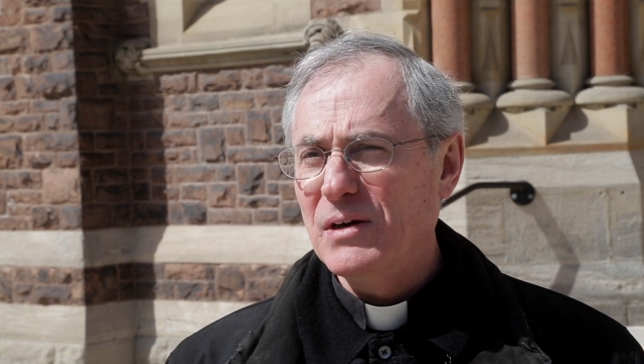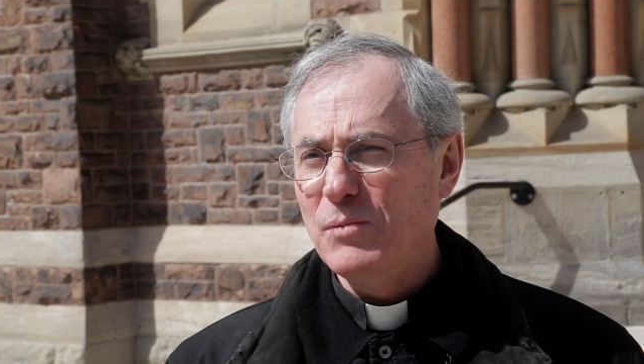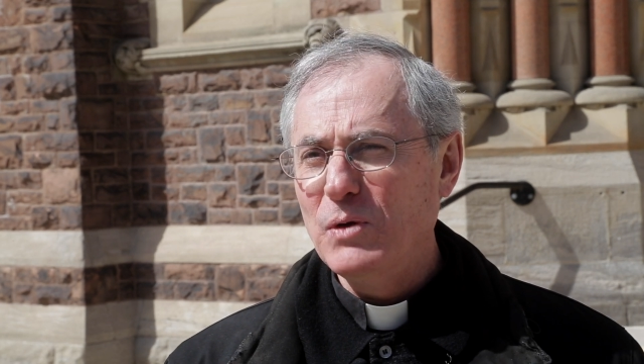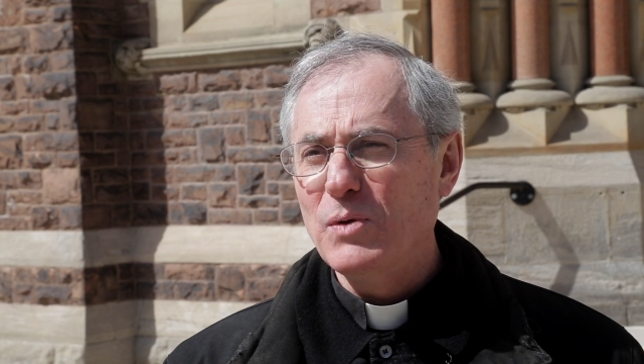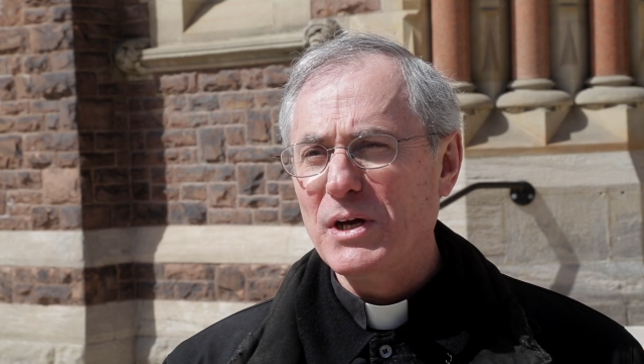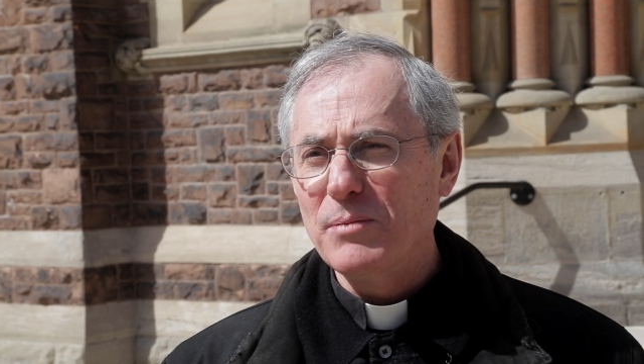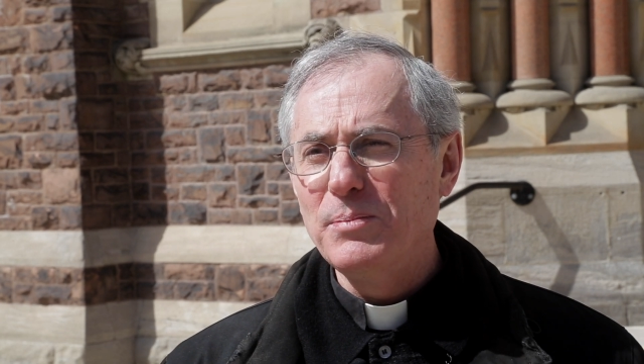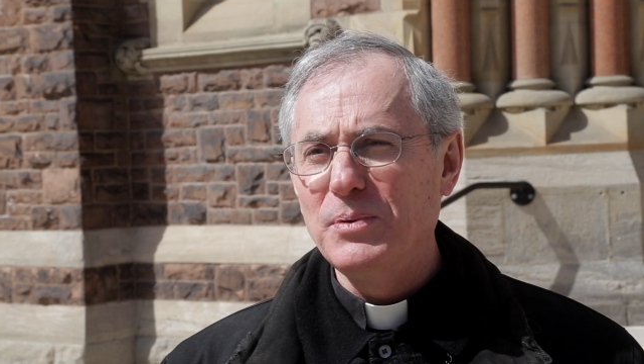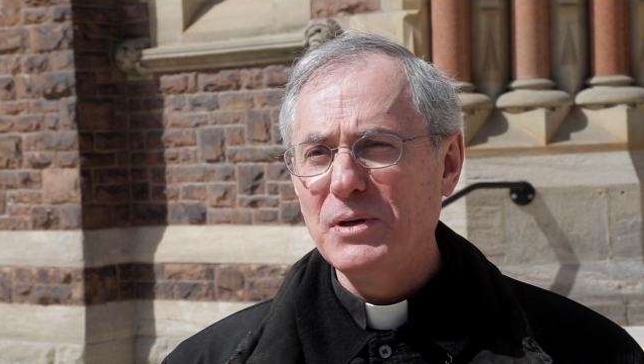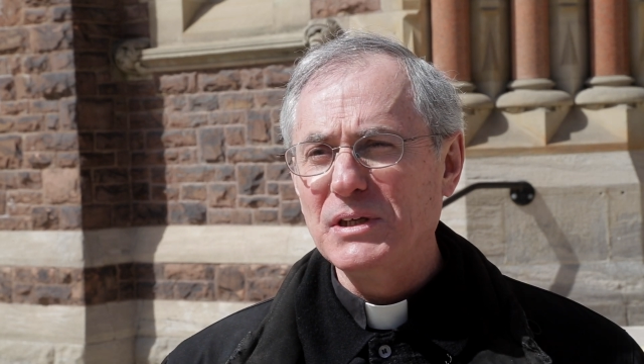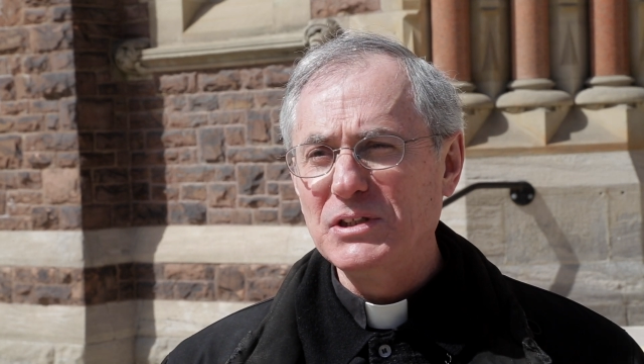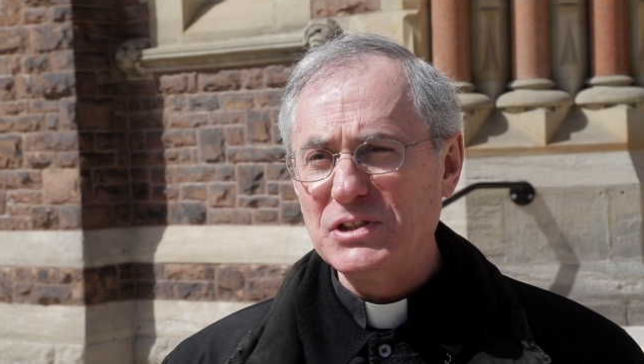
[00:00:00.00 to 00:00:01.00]
We want to
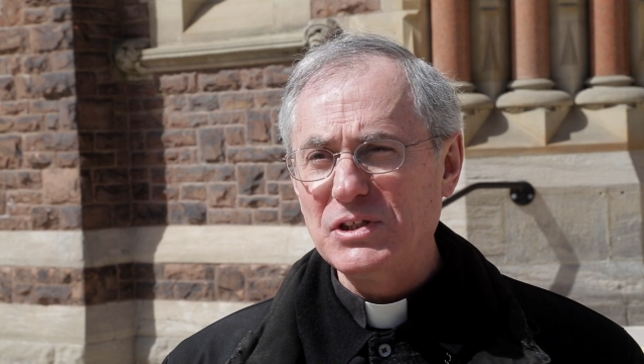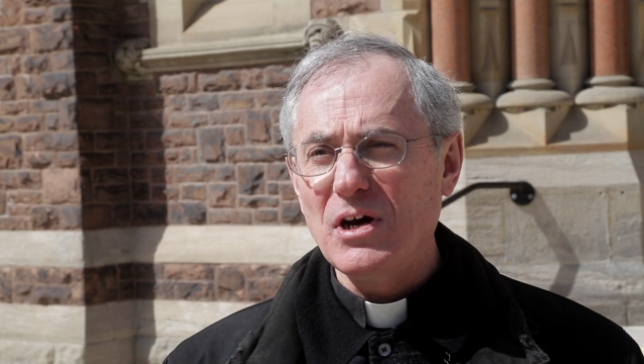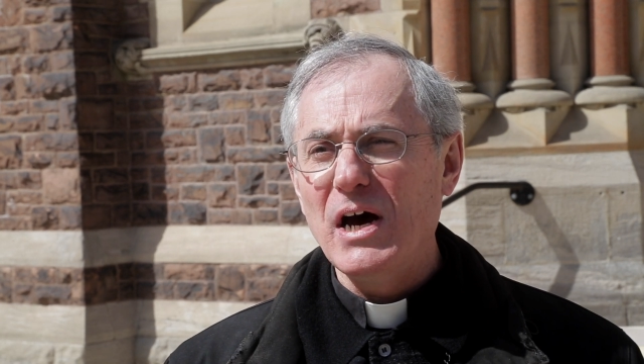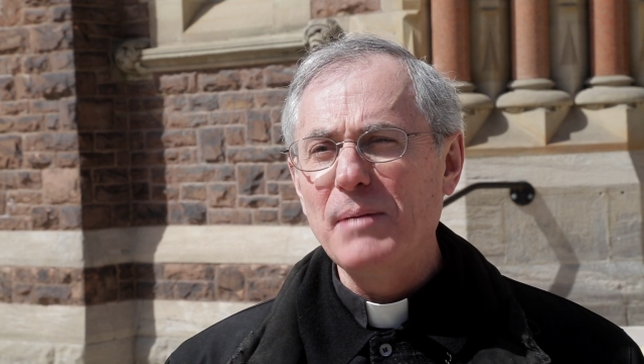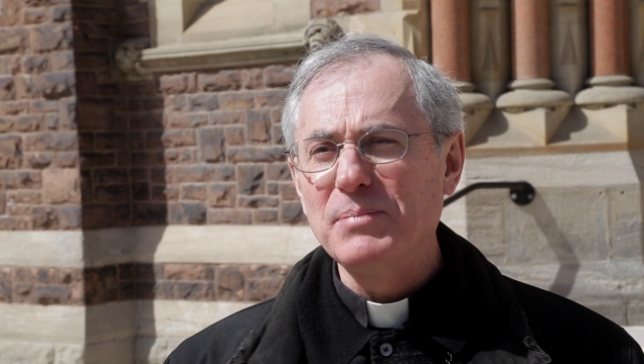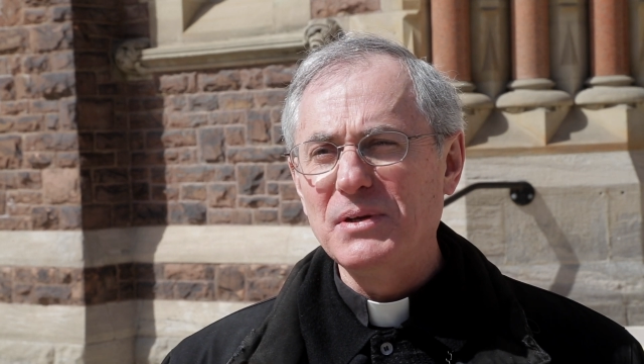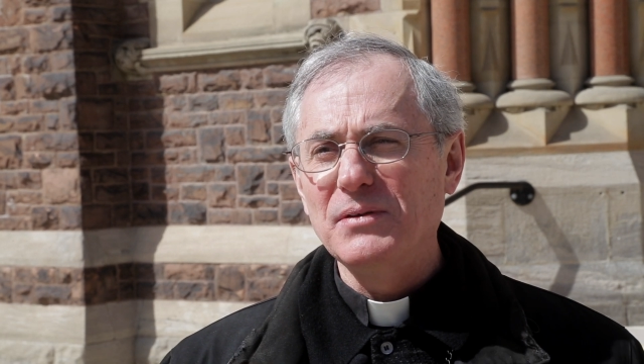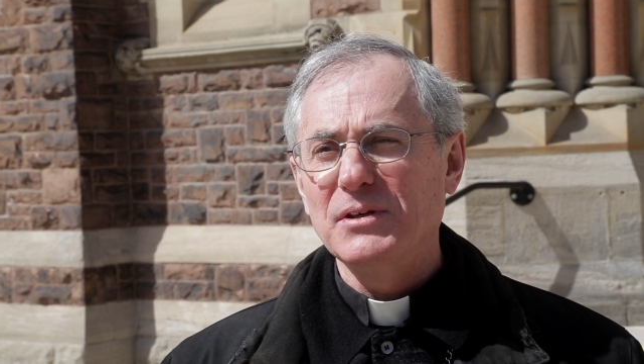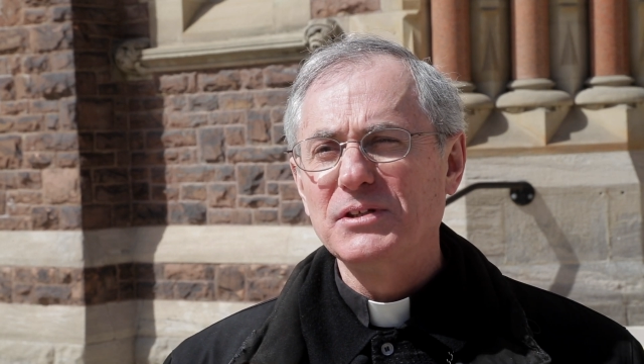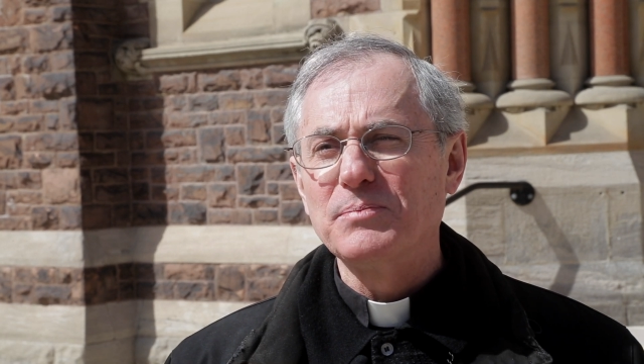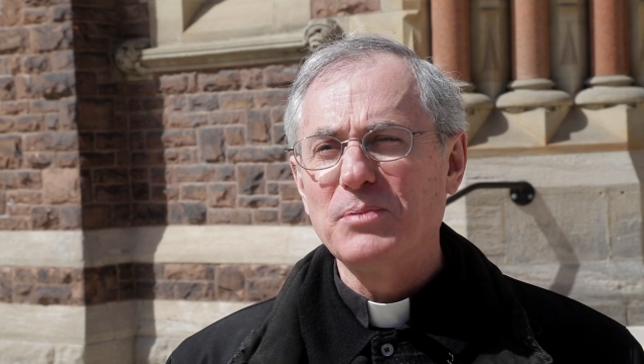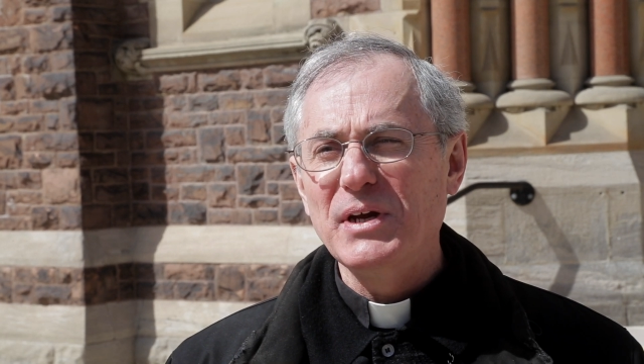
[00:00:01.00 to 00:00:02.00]
put a stop to
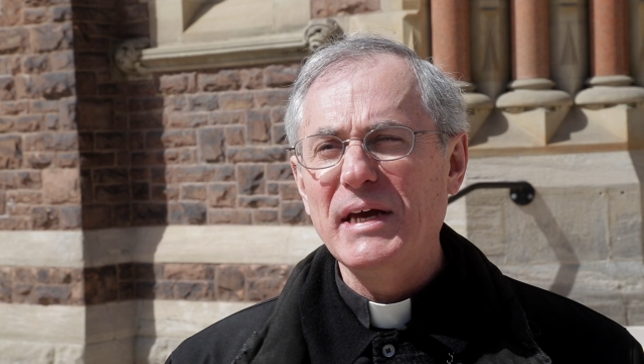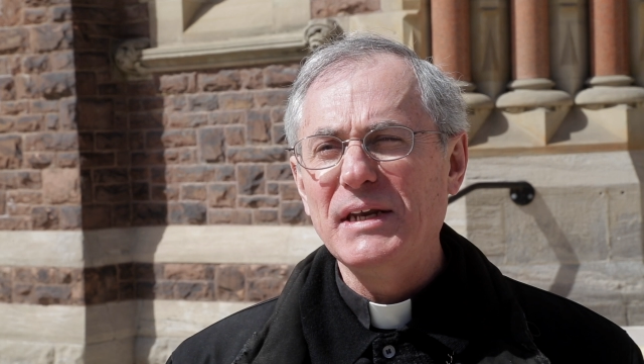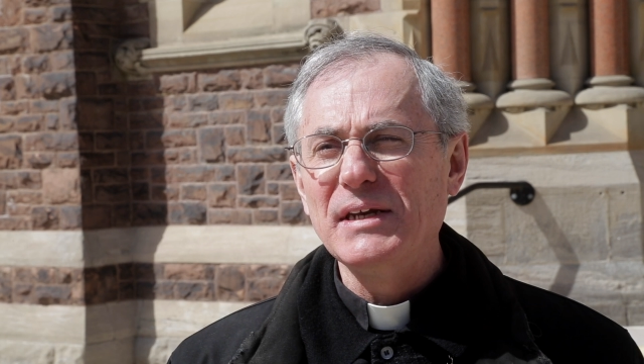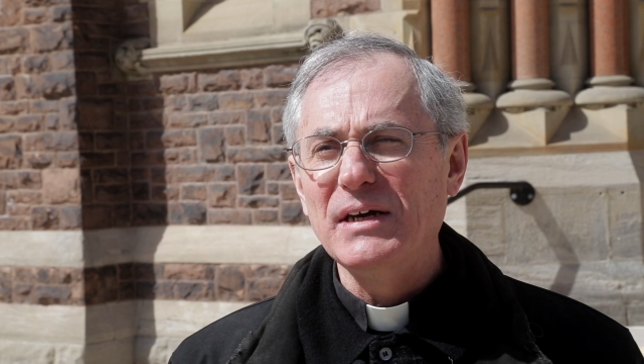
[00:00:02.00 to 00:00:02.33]
the spread